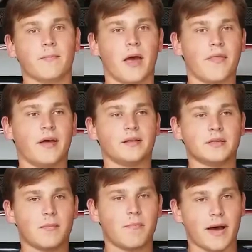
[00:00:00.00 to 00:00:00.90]
and then
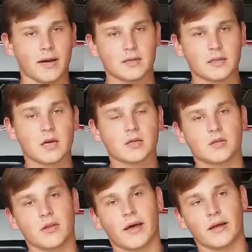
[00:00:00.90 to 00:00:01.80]
some bags
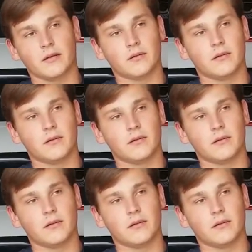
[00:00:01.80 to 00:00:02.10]
so that